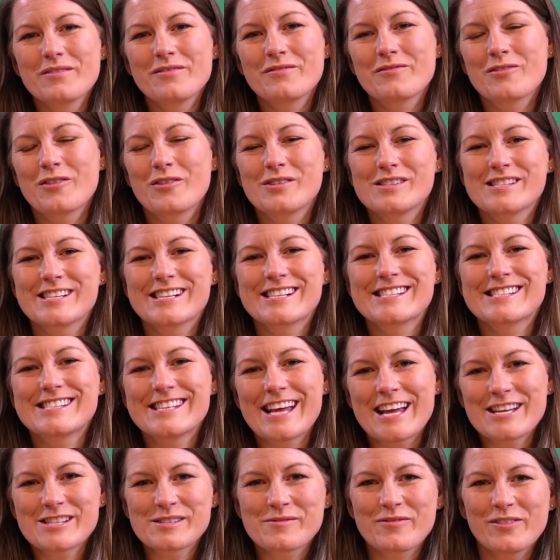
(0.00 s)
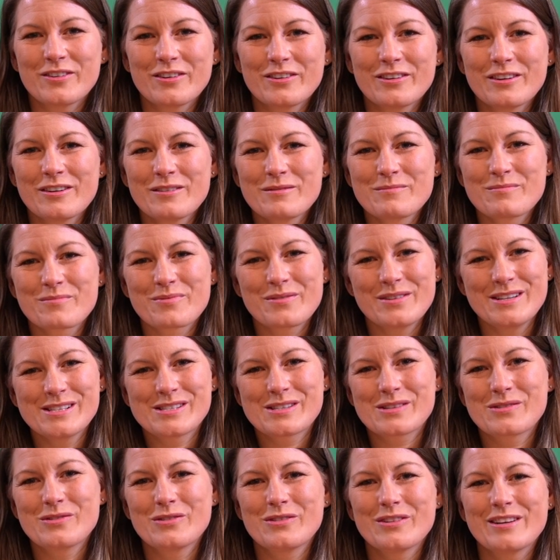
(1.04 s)
for a successful
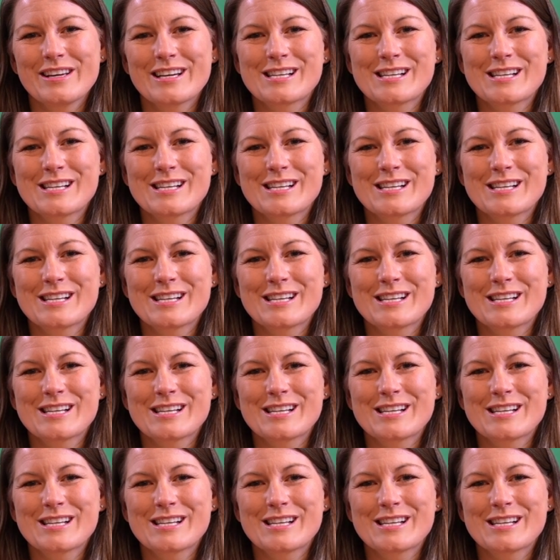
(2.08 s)
preschool